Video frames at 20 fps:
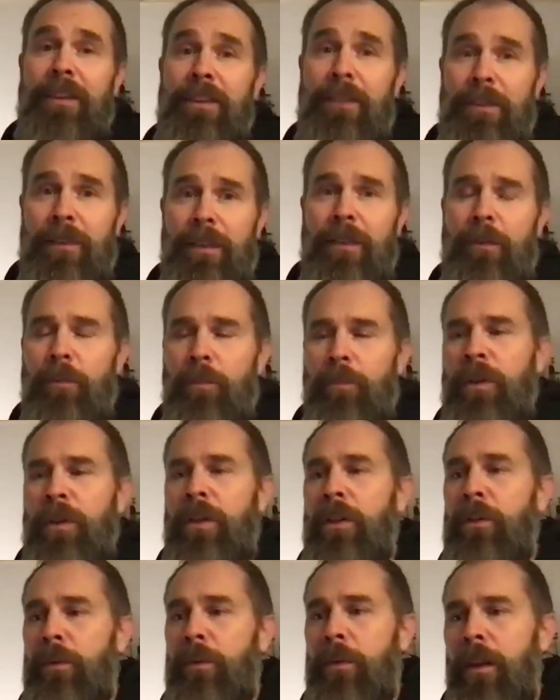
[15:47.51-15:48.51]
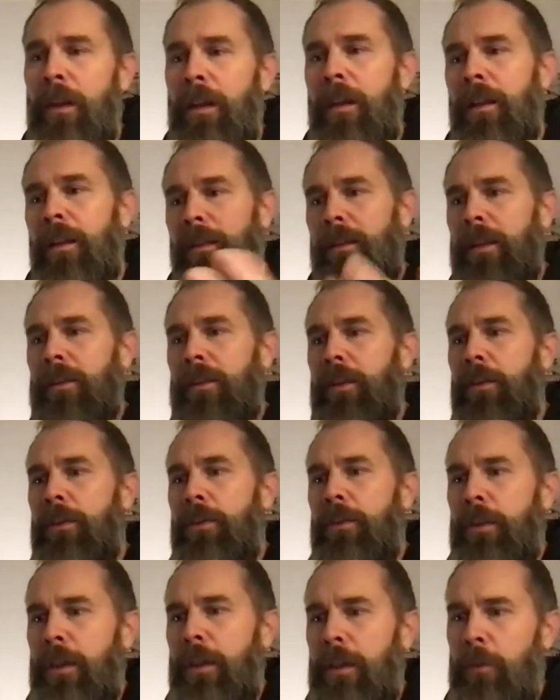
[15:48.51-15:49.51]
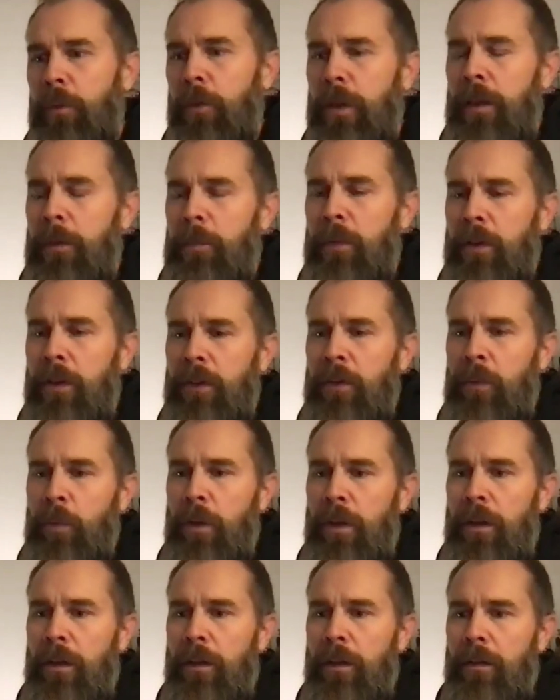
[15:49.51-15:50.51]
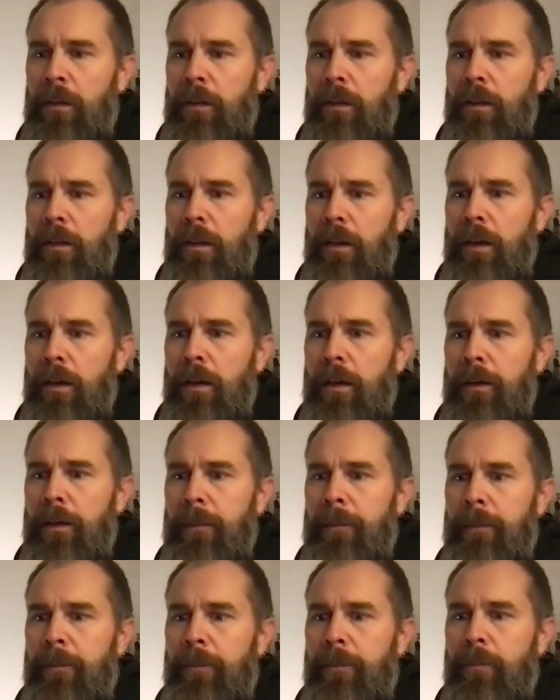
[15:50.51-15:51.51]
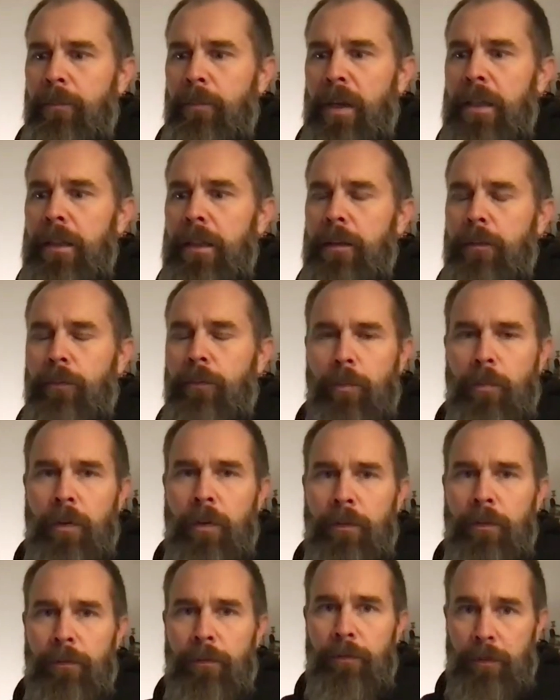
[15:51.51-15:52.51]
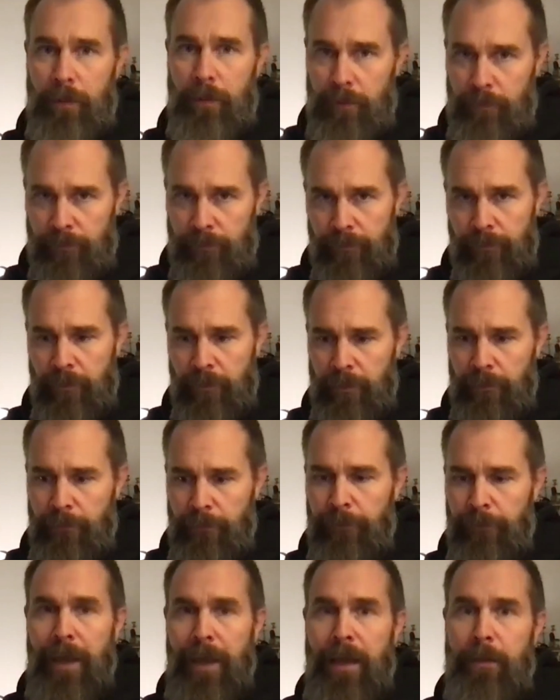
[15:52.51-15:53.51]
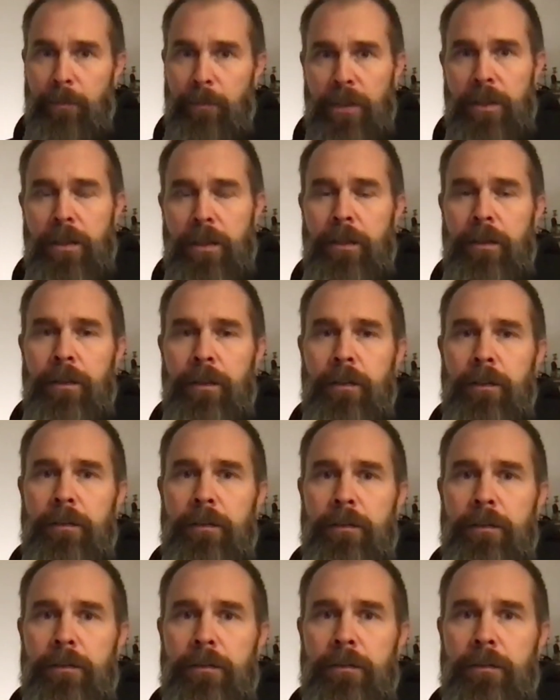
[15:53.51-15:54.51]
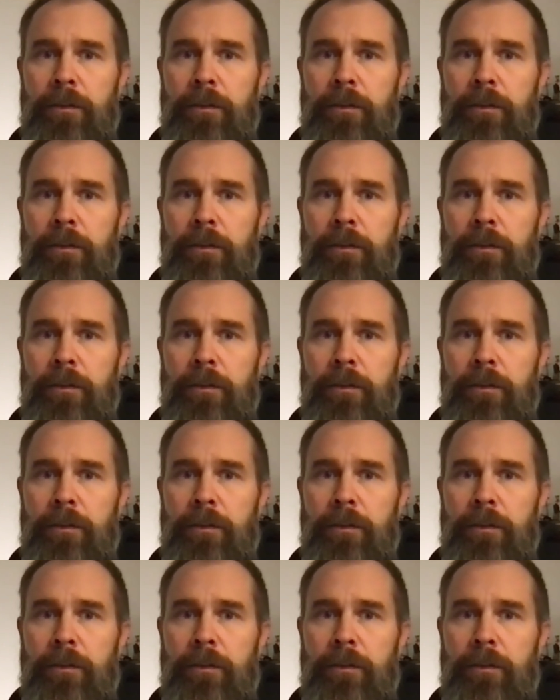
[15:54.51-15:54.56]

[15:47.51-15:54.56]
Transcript: that's because that's the thing. Because we make them from a flat material,